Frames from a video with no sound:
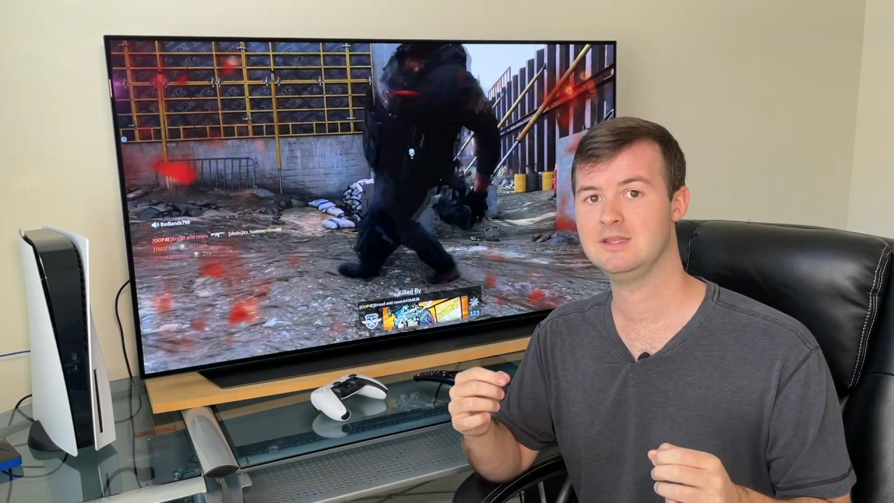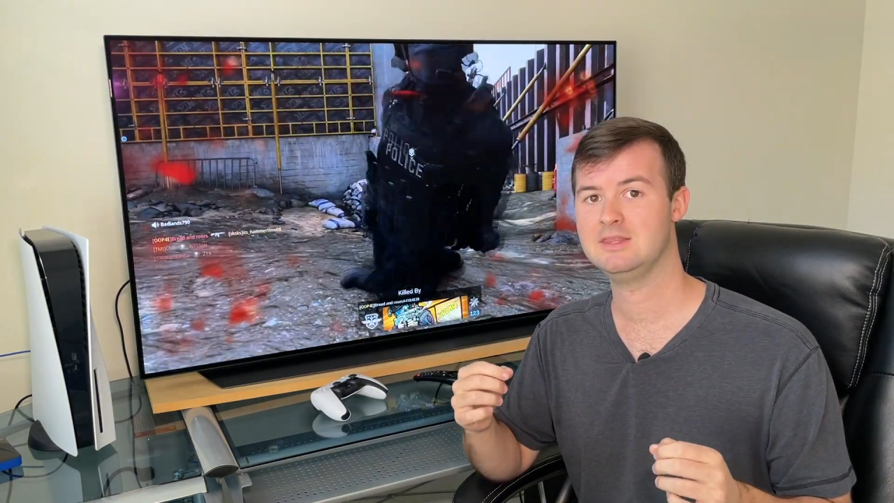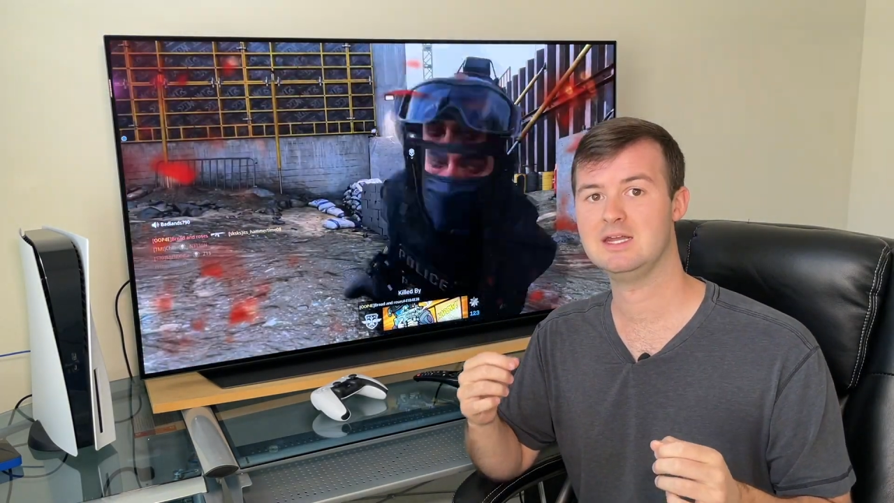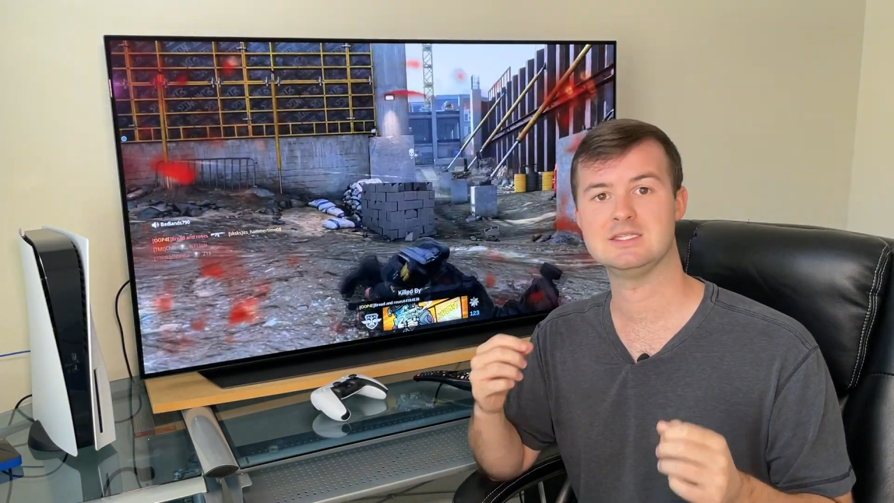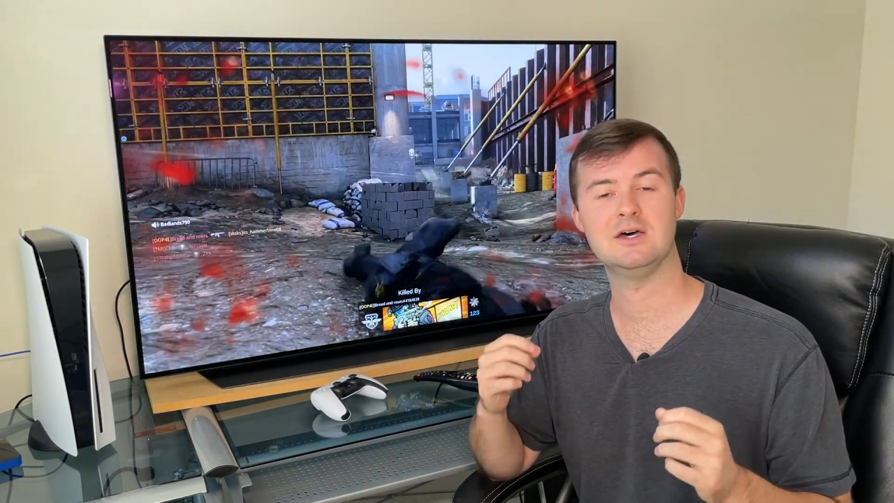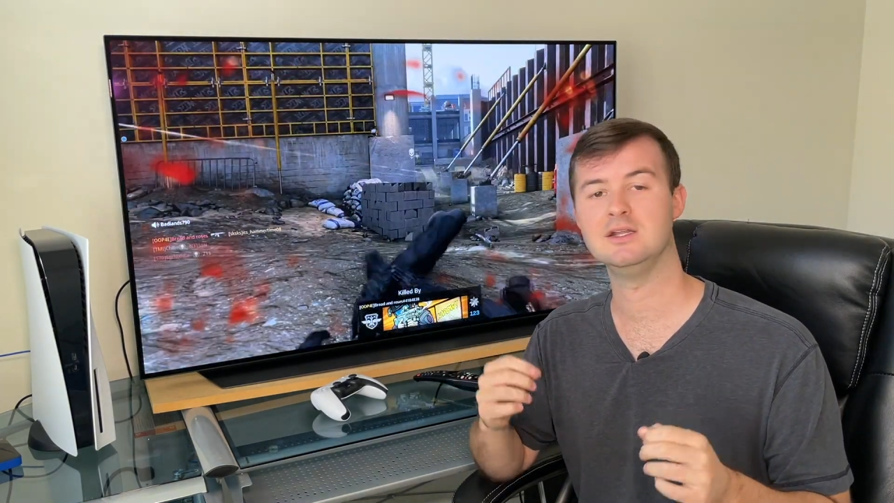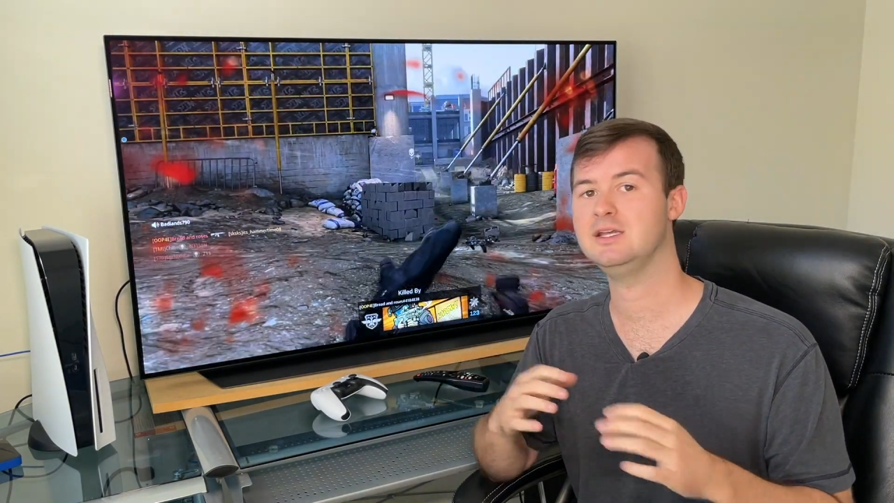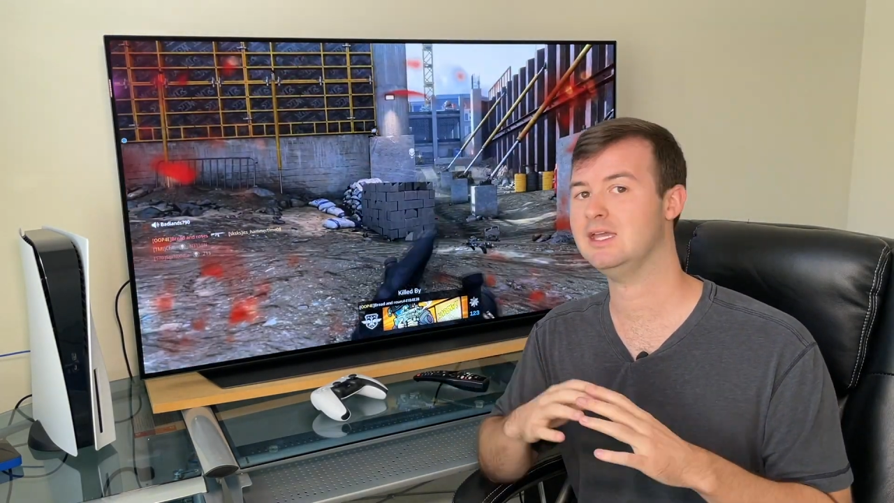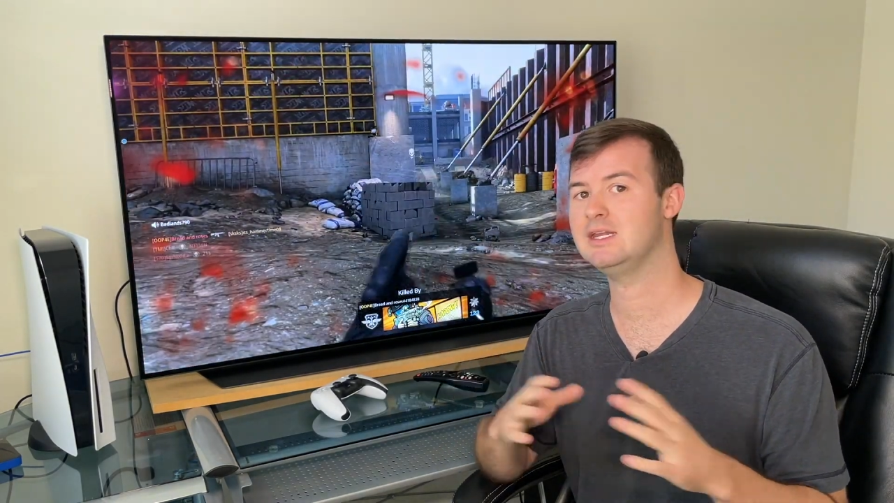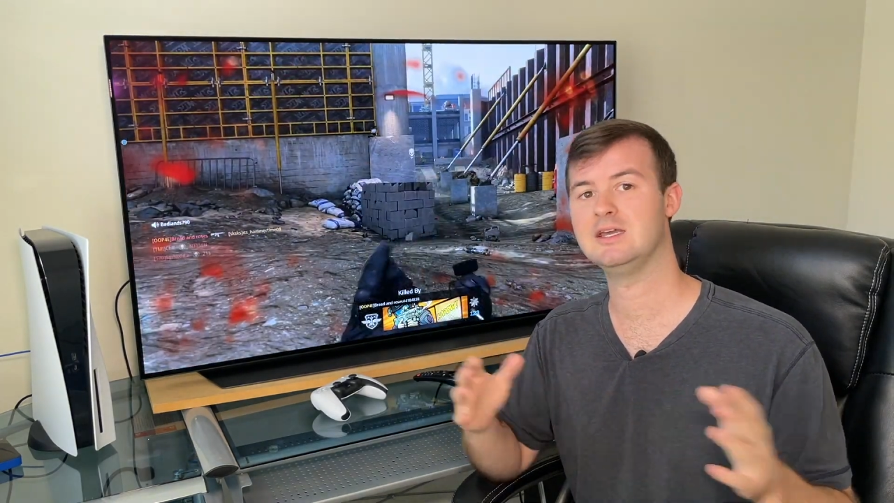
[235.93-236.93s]
that is
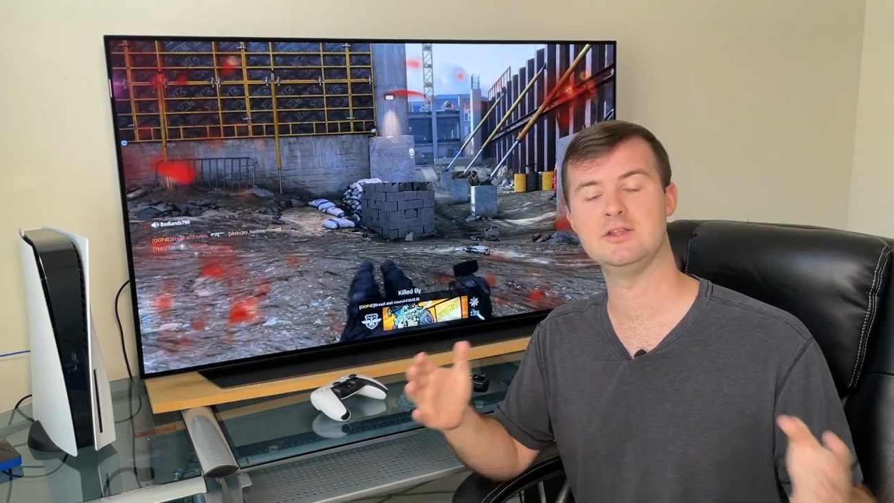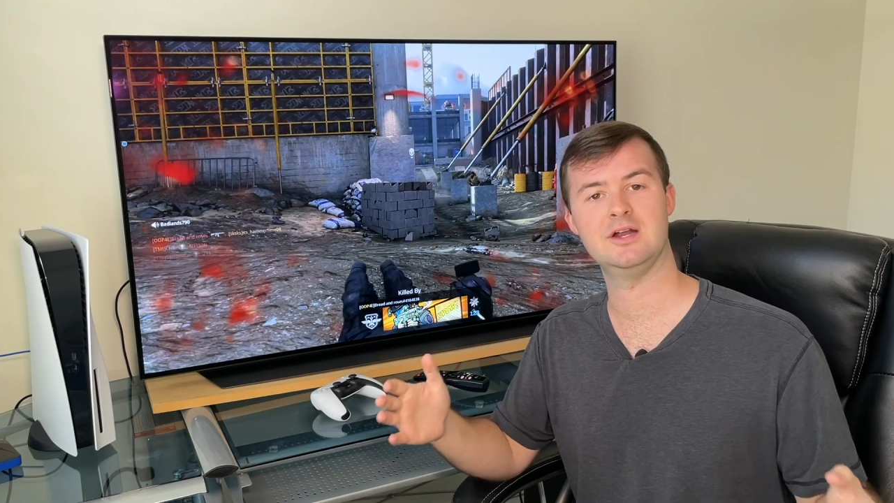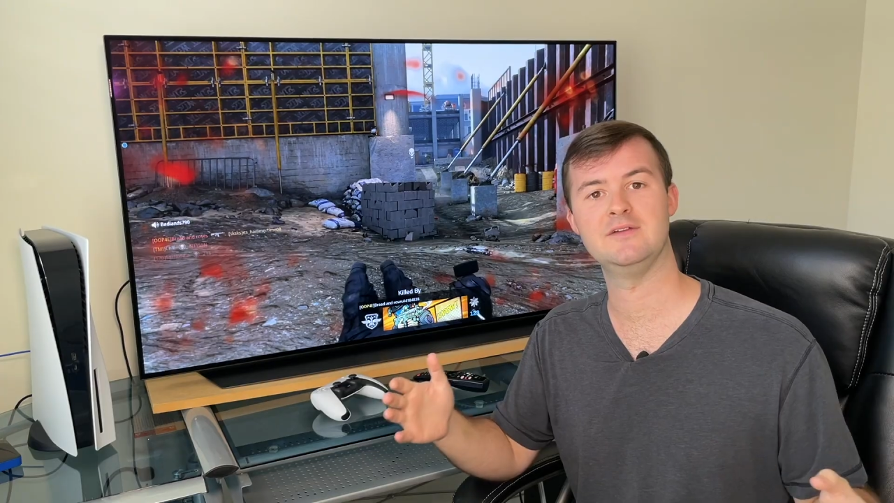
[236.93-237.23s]
unlike any other I've